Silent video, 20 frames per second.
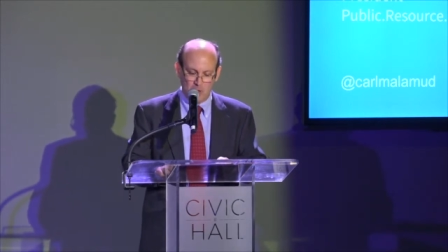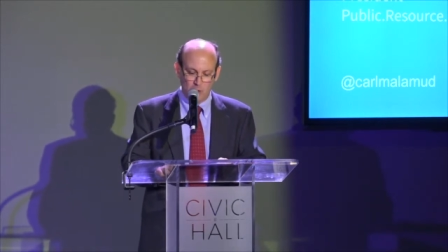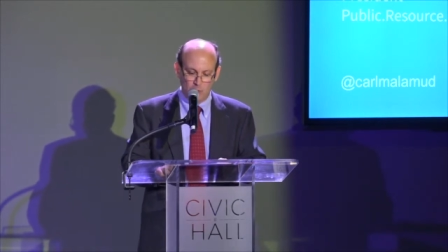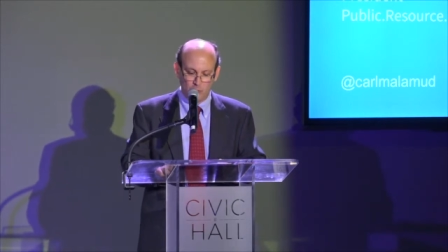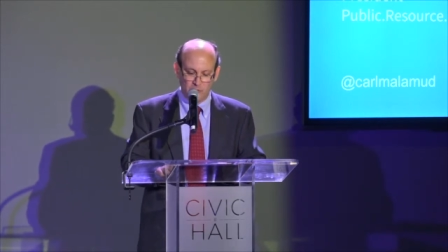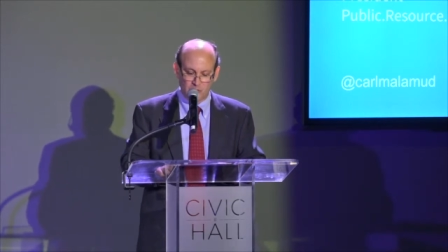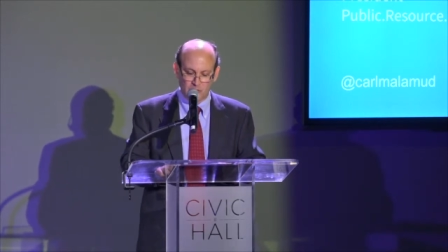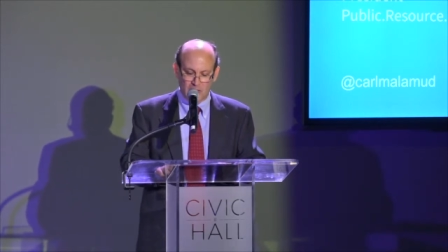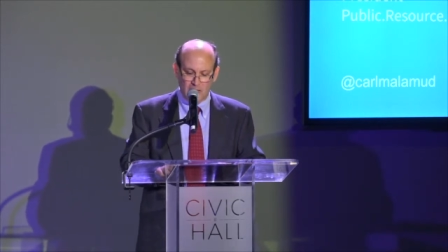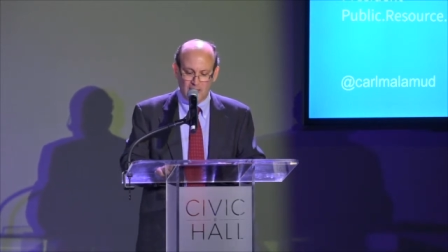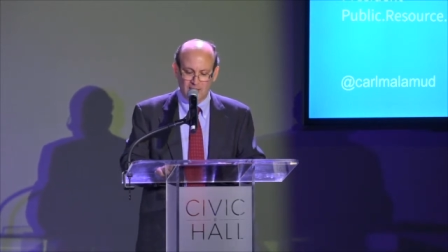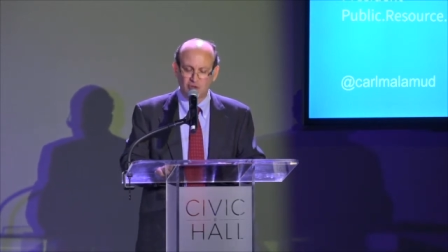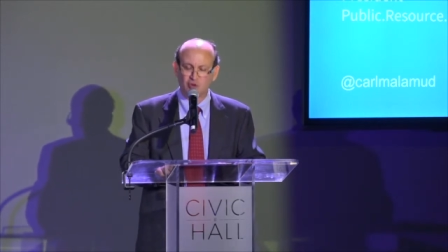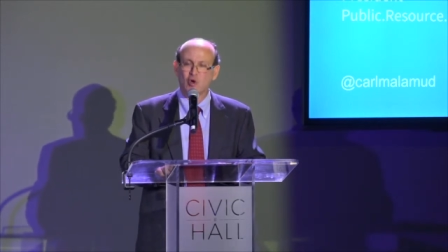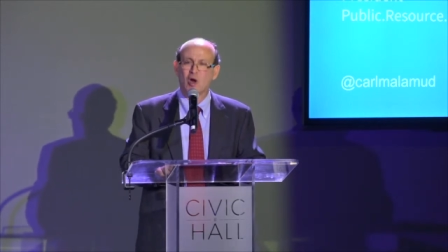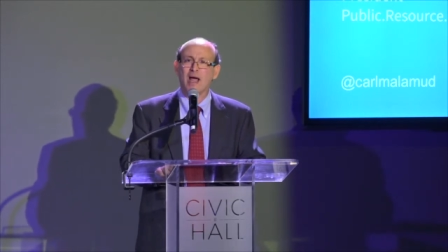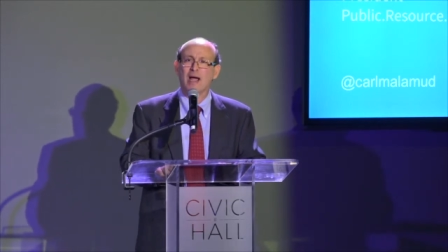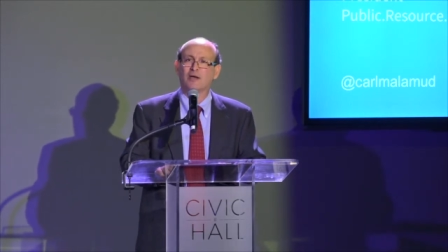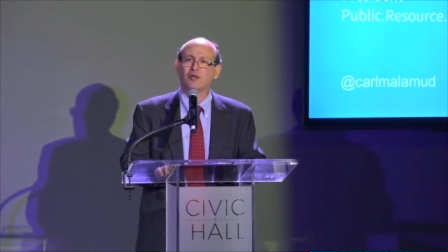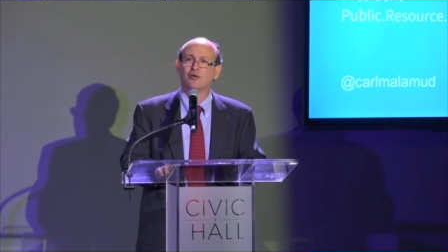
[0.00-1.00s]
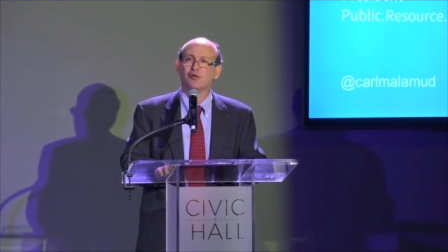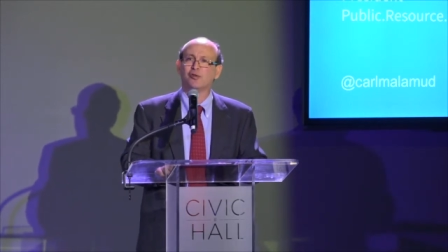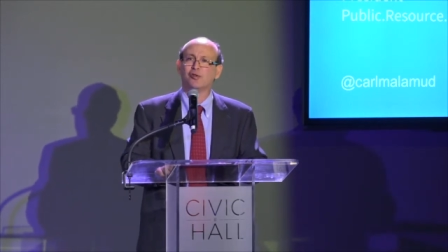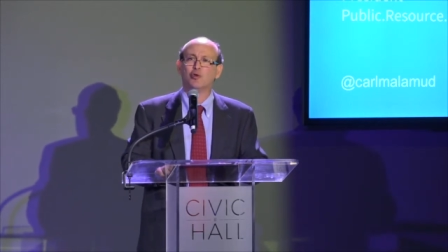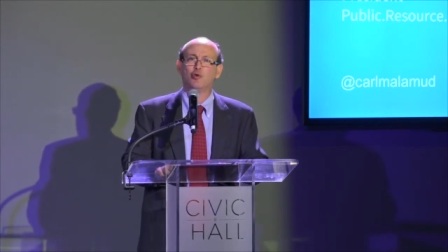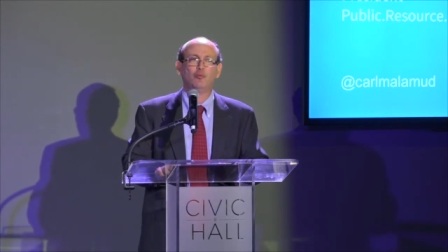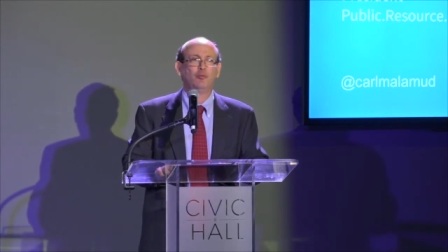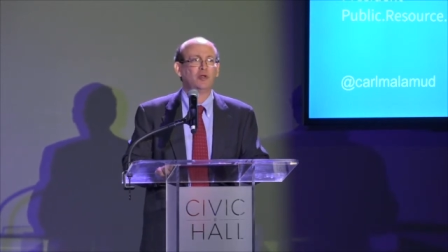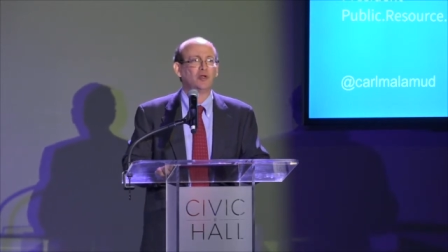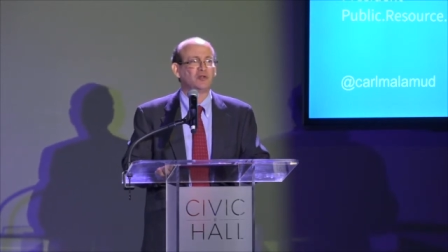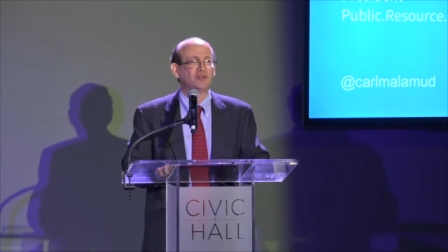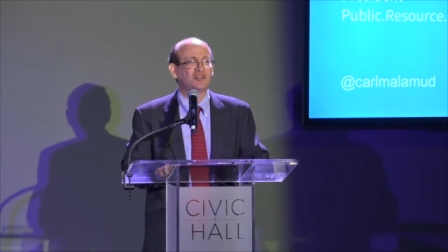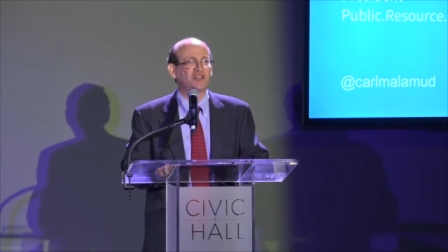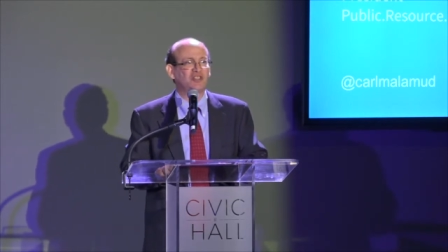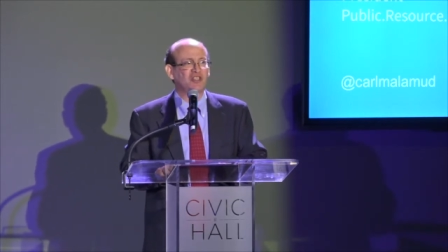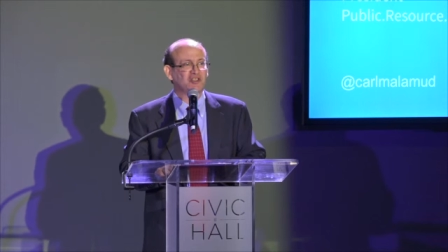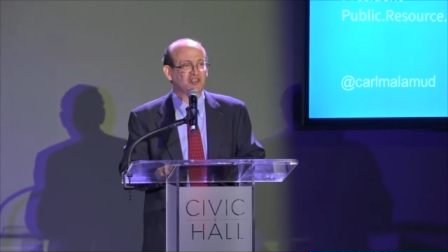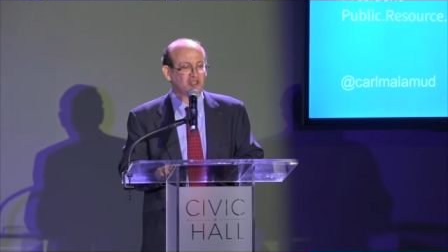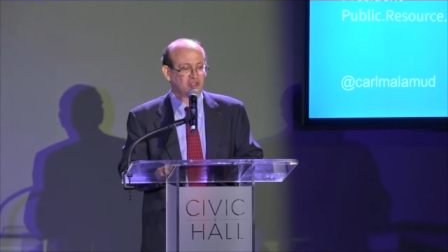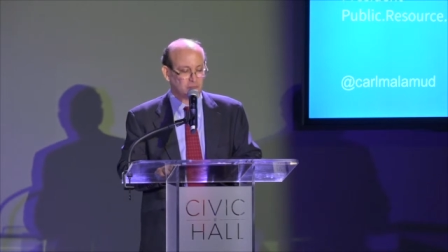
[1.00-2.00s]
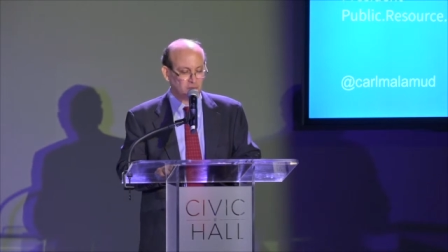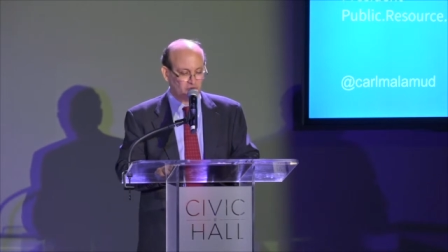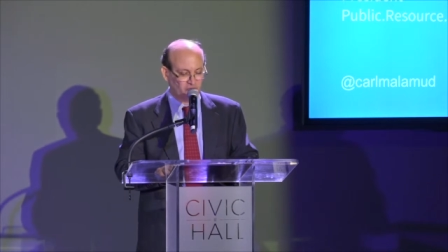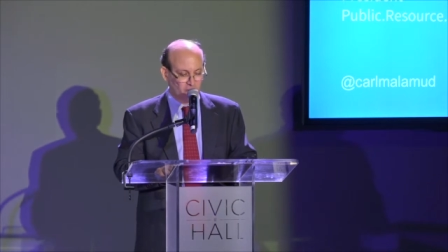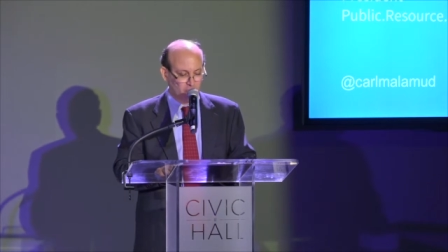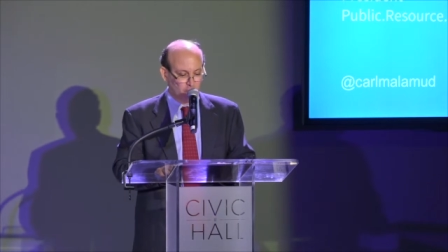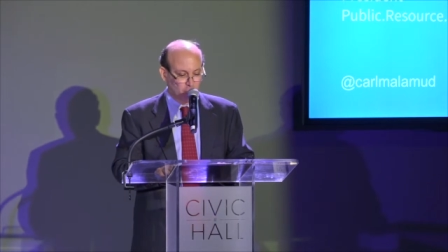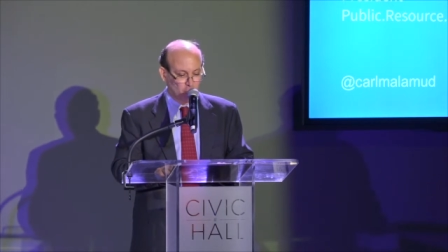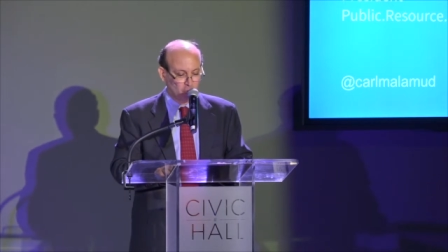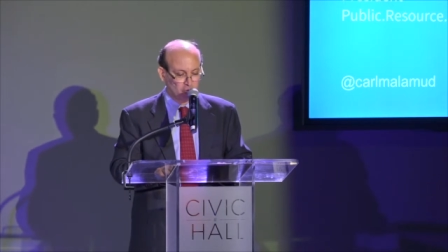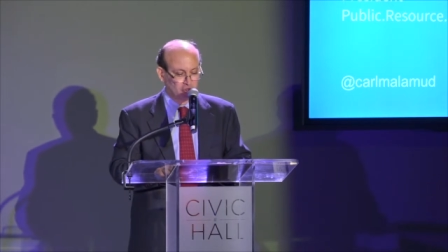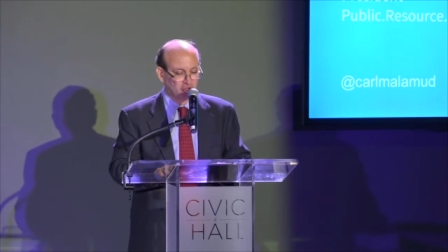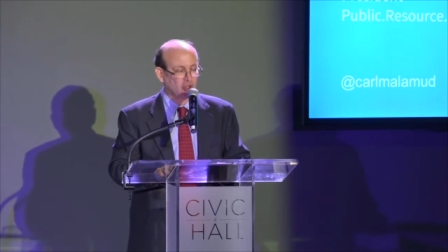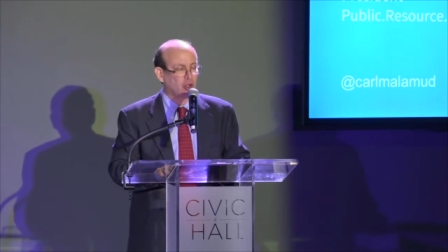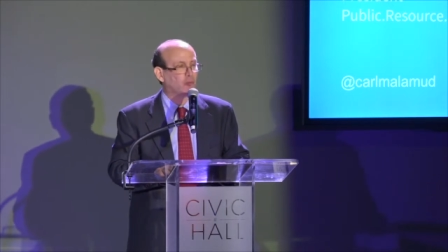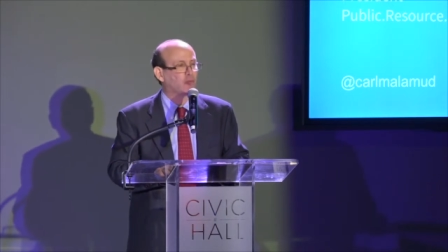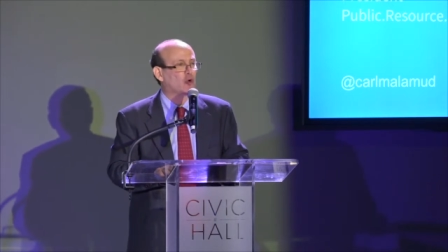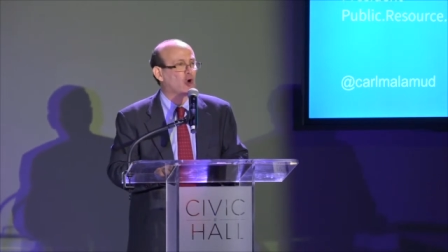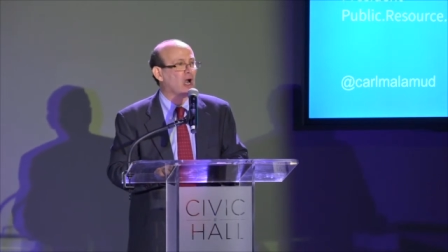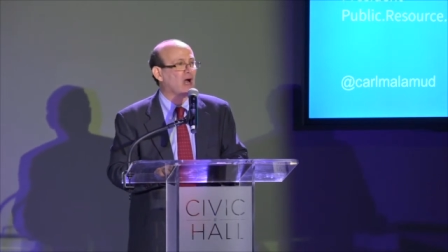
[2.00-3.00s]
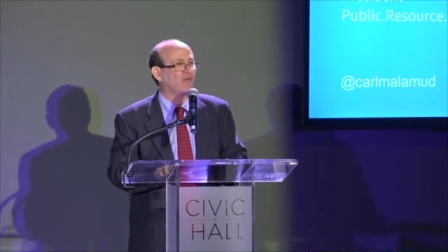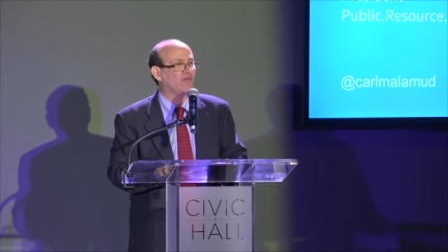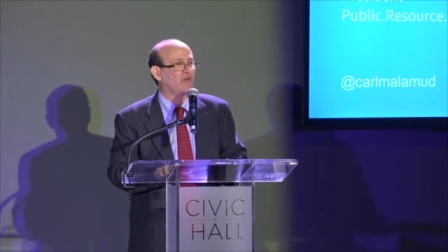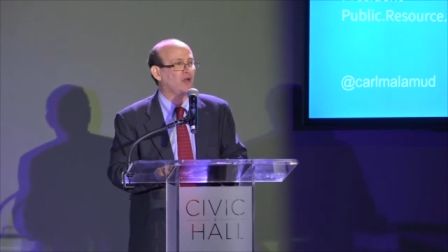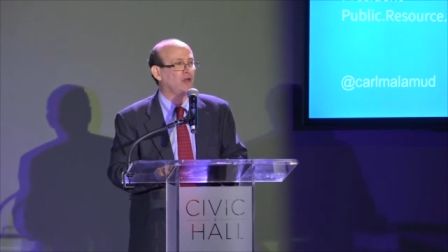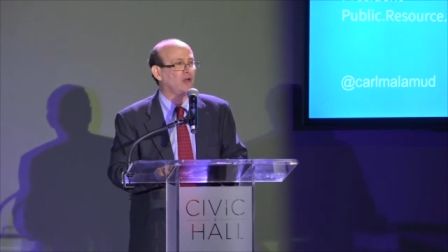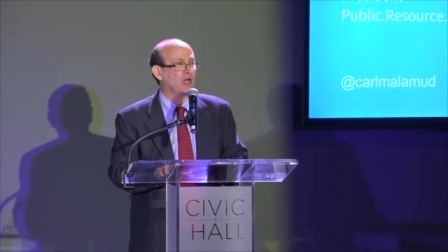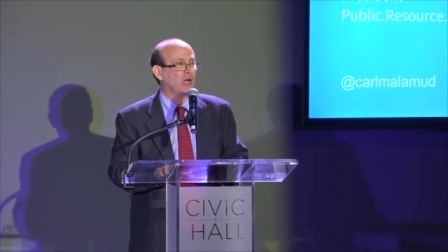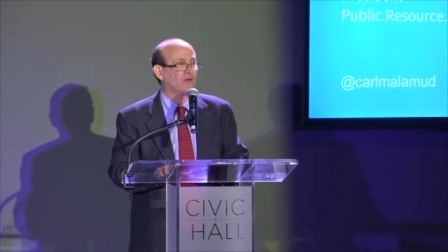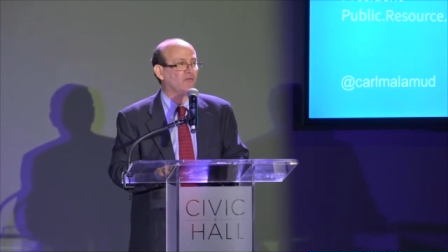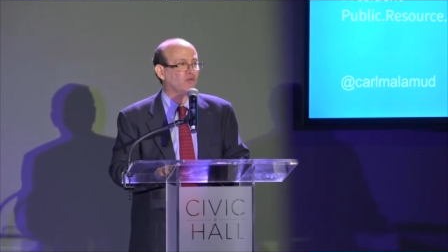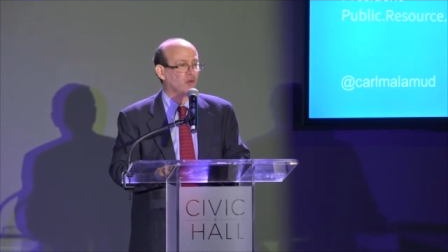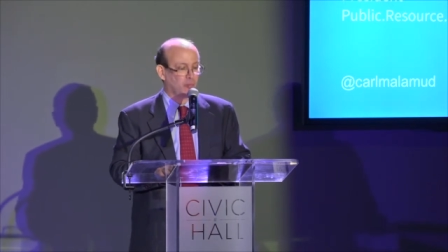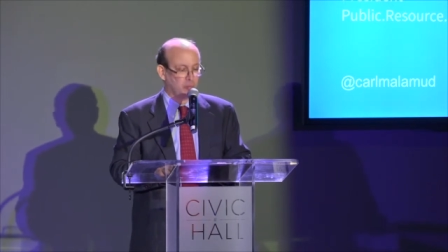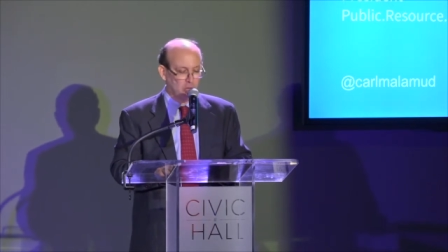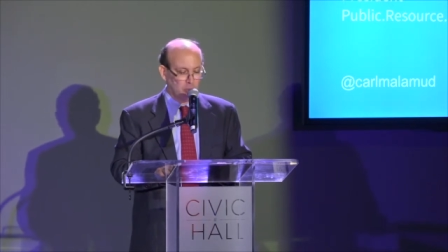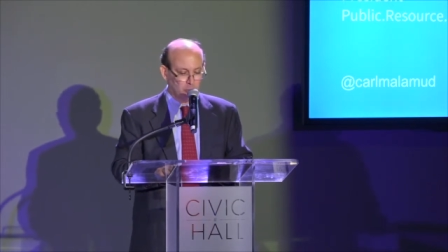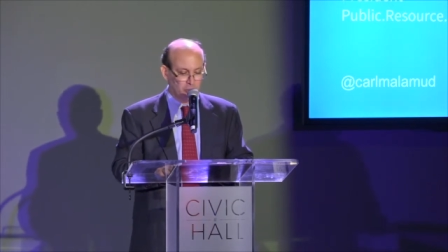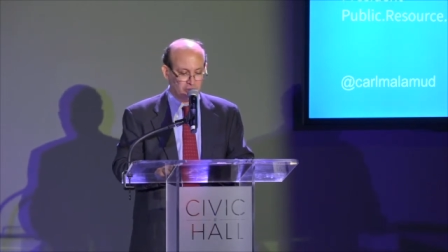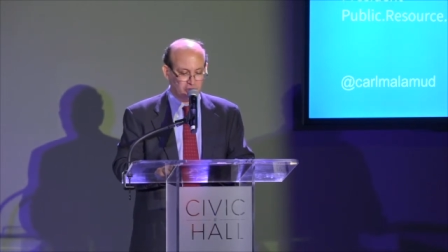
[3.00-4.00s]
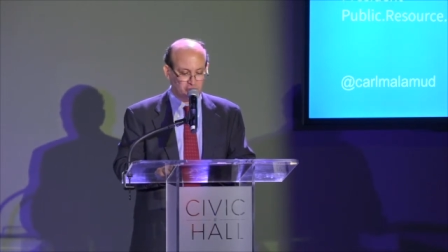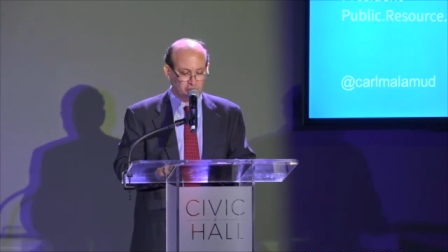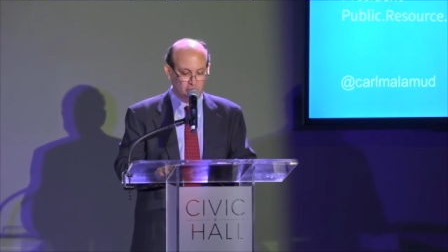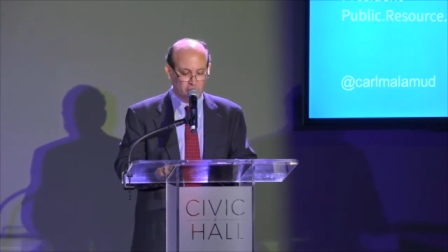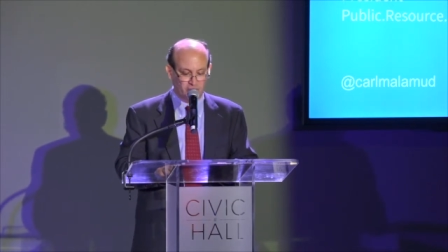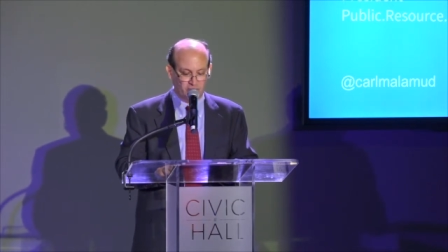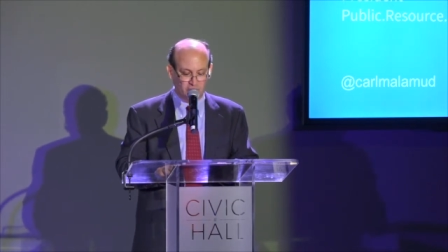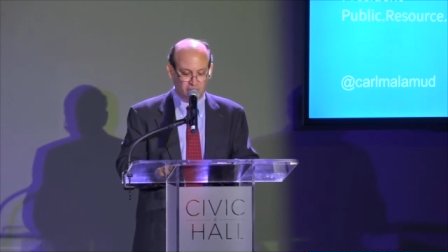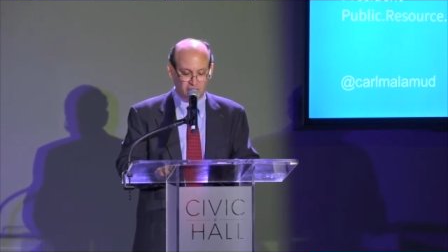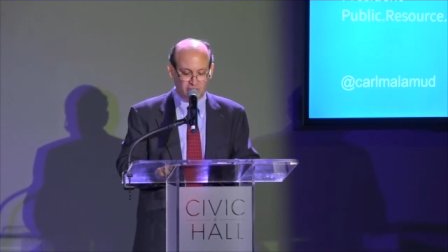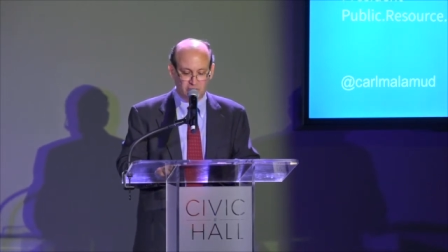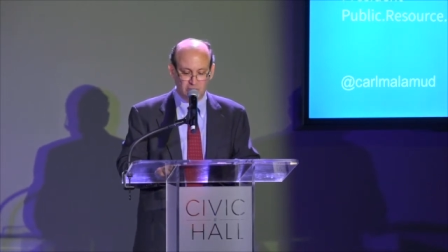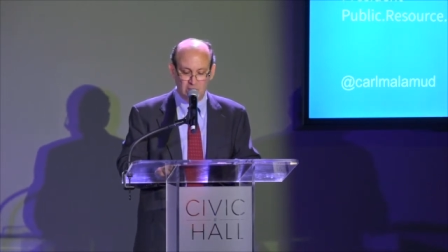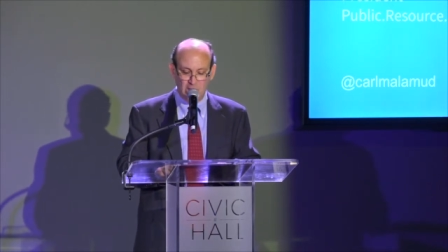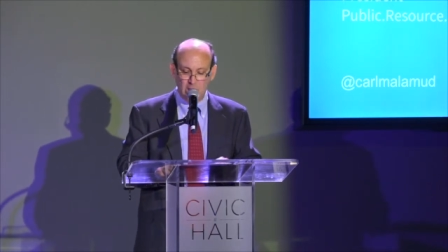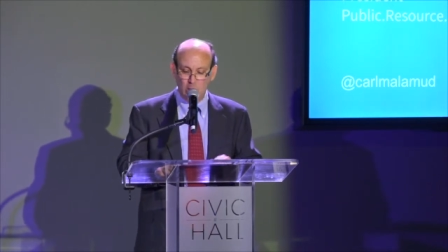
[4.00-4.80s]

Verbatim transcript: with contractors who build systems for personal profit, not for public service,